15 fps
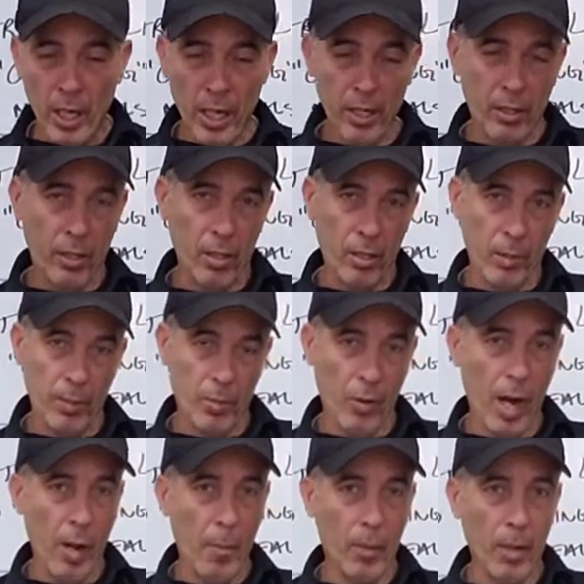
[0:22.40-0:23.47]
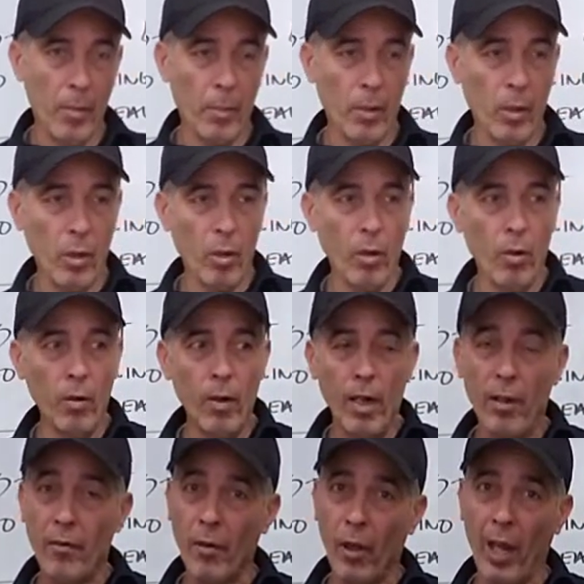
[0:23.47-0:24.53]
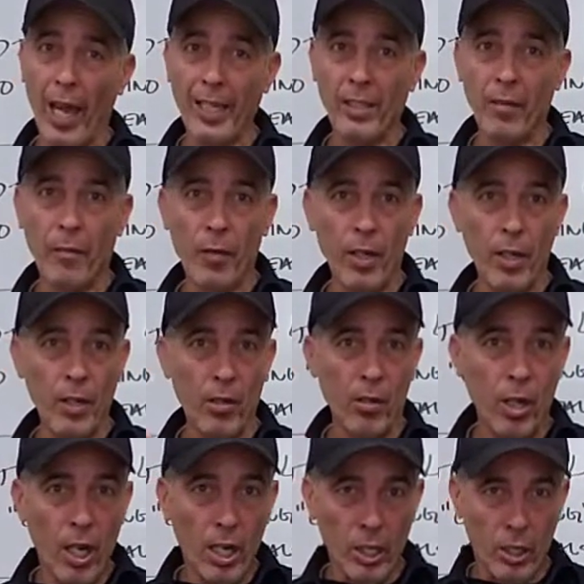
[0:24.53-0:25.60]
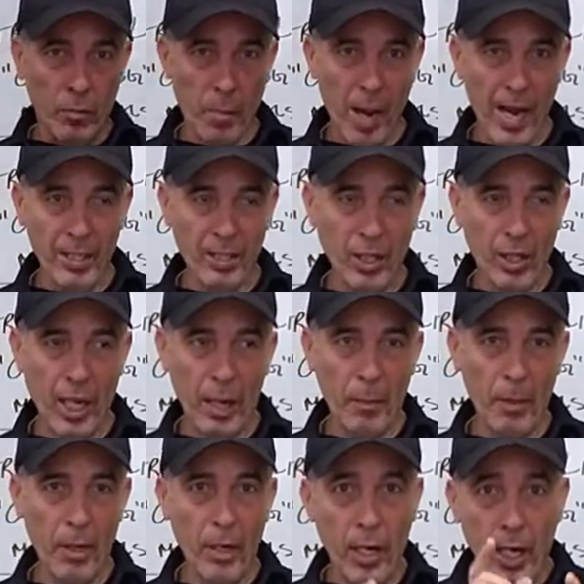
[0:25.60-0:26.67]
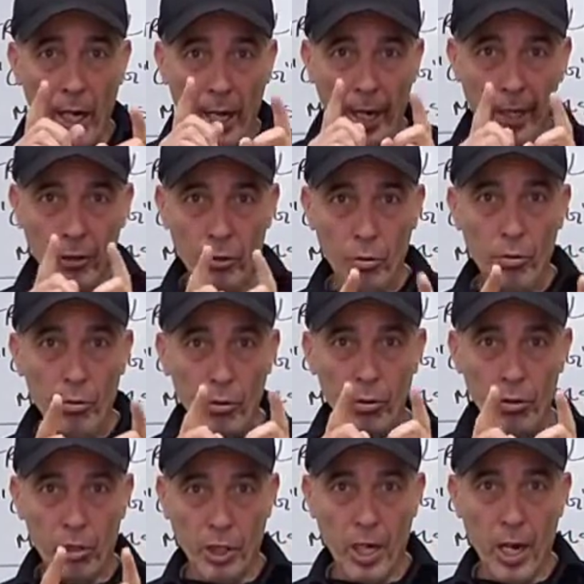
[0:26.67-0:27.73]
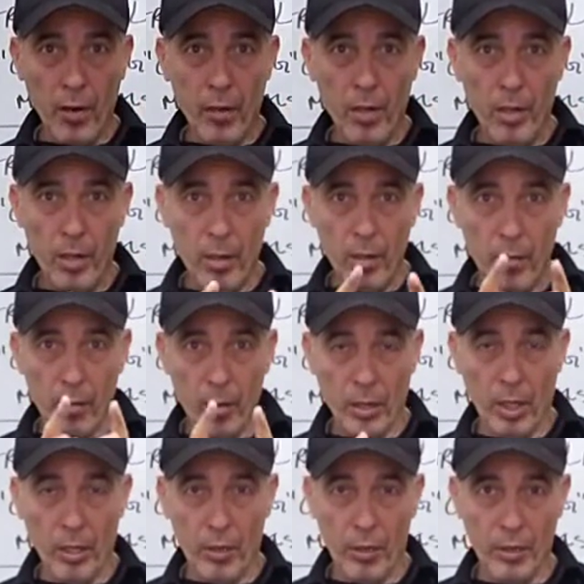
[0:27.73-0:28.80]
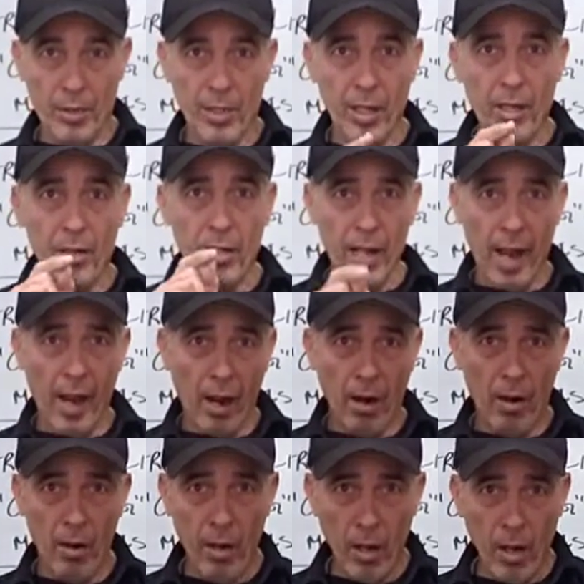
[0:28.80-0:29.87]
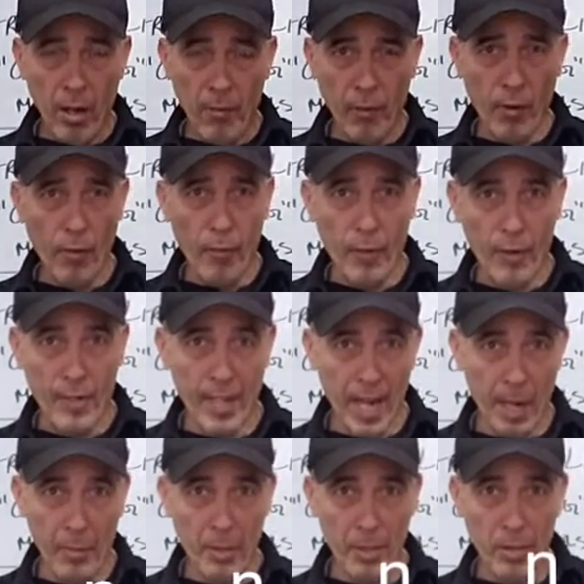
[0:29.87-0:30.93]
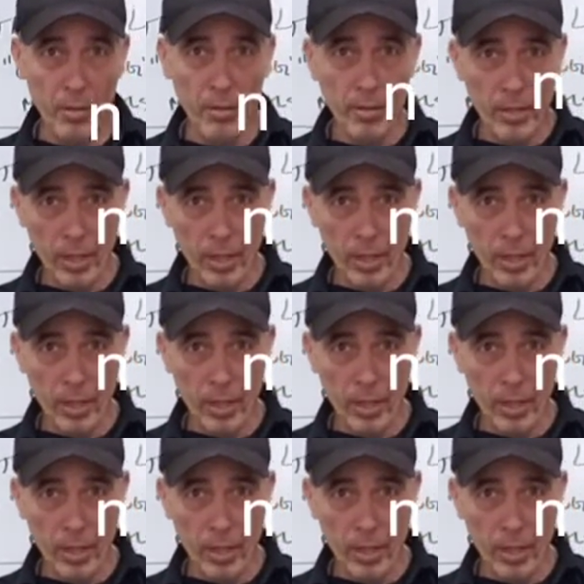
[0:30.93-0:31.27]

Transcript: hit the subscribe button below. If you like the video, smash the like button and do share it with others. Now, for a phenomenal